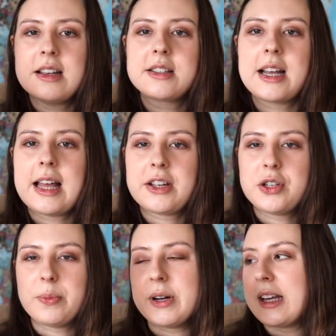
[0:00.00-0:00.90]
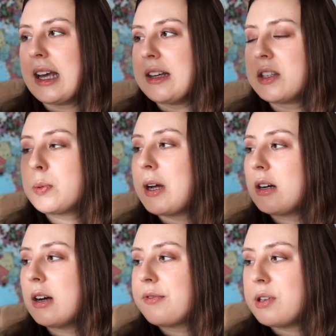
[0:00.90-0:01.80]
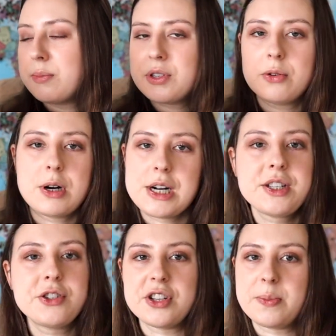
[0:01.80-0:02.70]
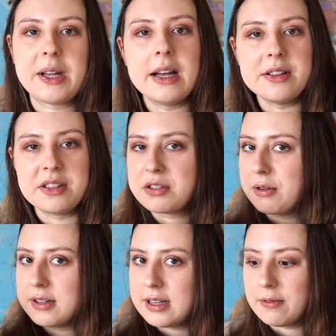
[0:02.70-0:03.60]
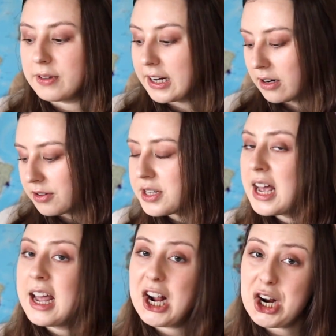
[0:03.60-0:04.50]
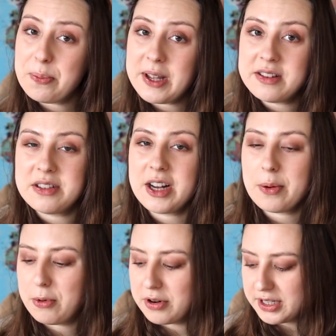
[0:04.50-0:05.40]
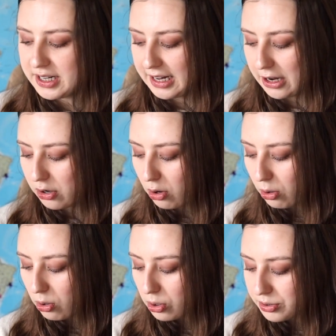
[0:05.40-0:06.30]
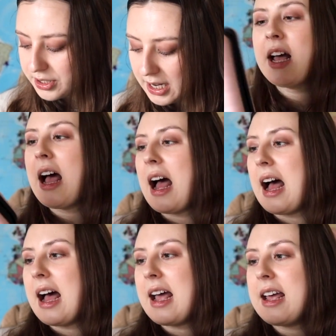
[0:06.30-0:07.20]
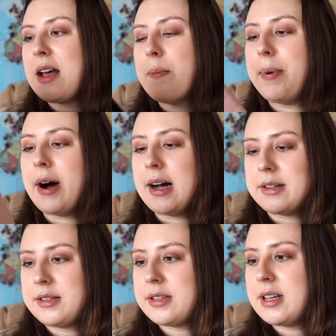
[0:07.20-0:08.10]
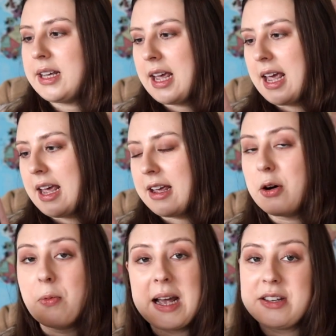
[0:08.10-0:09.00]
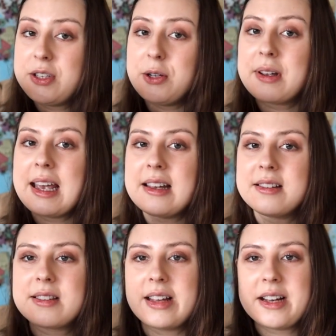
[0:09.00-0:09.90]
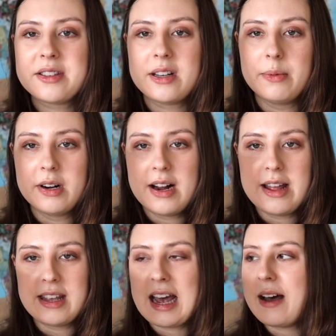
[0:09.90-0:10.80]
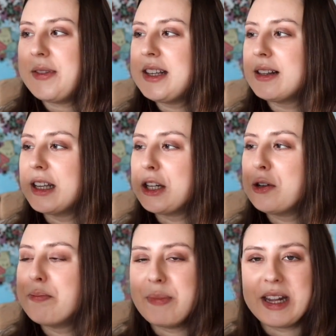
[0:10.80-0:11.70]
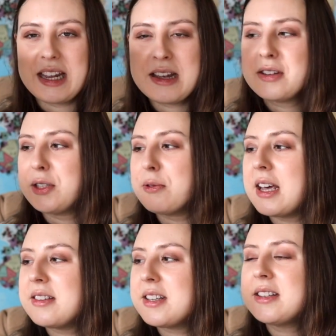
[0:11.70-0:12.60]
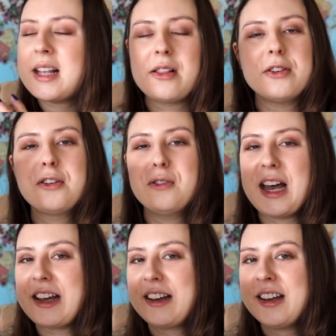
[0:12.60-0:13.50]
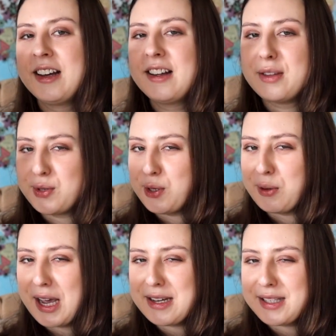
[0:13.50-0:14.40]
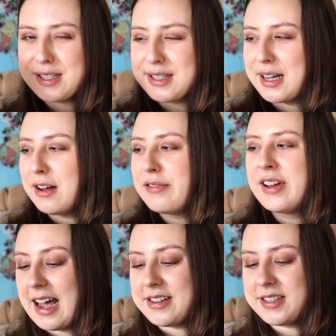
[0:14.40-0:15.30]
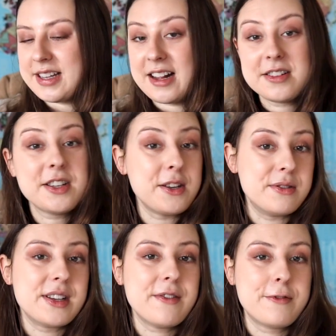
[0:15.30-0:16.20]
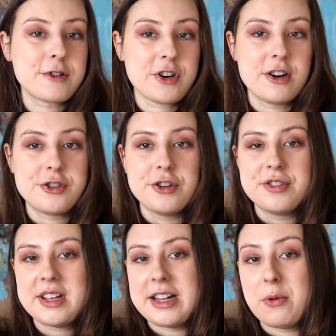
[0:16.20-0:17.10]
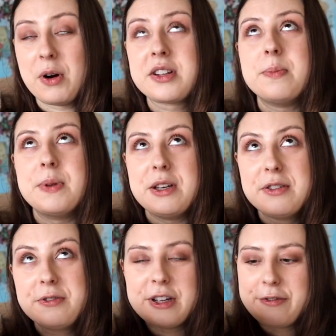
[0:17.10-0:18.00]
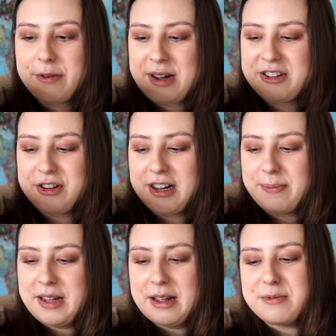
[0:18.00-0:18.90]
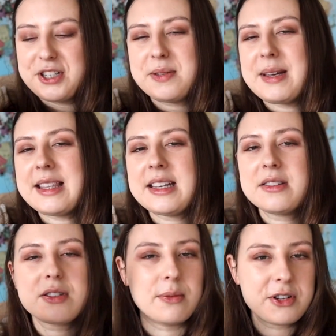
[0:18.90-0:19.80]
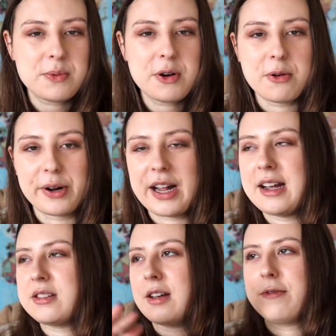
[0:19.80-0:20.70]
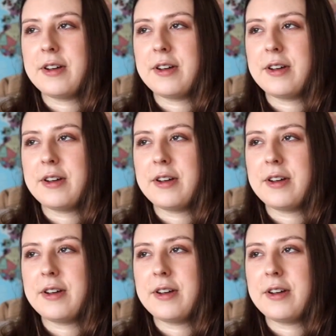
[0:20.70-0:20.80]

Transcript: is I like to bring a sweater of some sort just because it's great to have layers. Airplanes and airports can get cold. I bought a away suitcase last summer and they have these little mini suitcases that look like the suitcase itself. I decided to use it for chargers and it worked beautifully for my trip. It just made things so much more organized. I